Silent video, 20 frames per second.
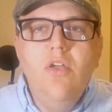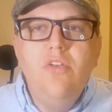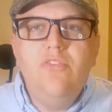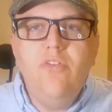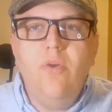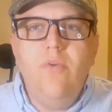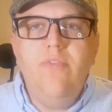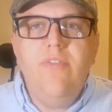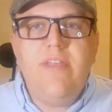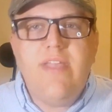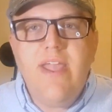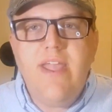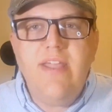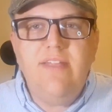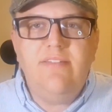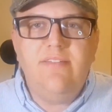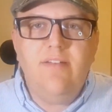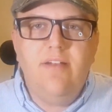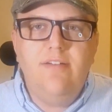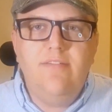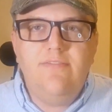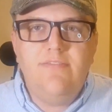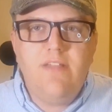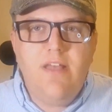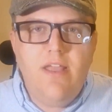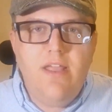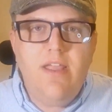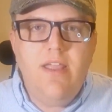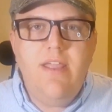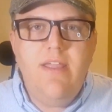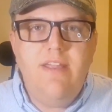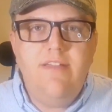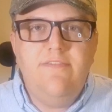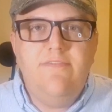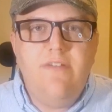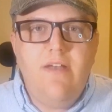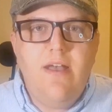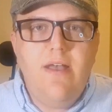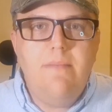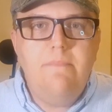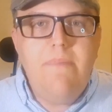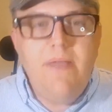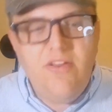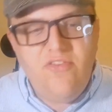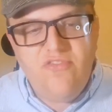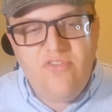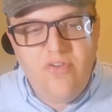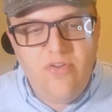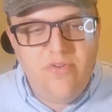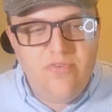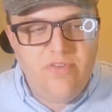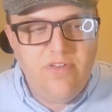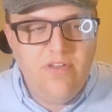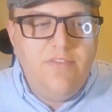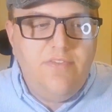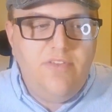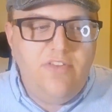So in the case of BitChute,